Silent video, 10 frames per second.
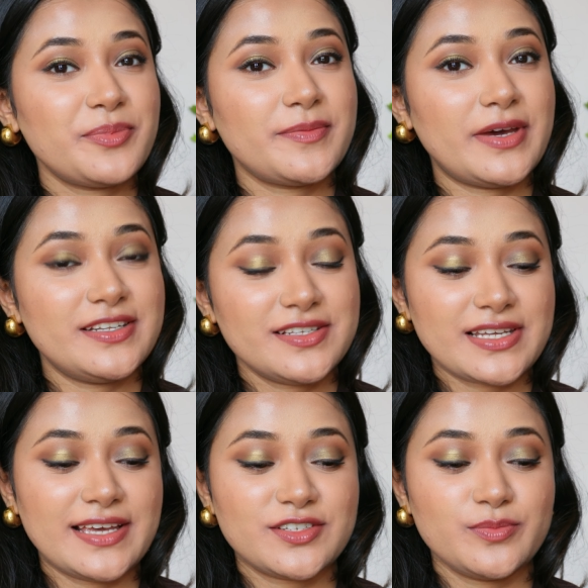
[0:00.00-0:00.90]
in my list
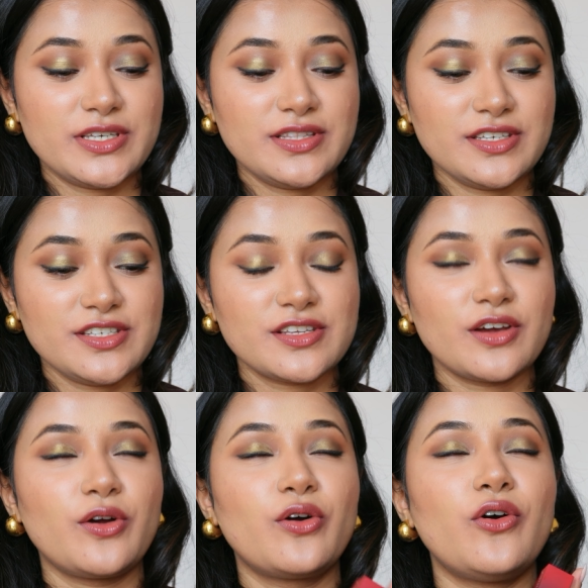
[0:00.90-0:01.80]
has to be these
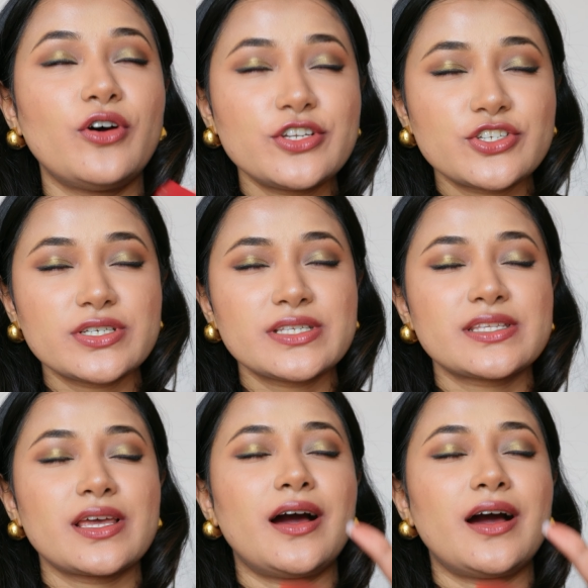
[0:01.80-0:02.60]
gorgeous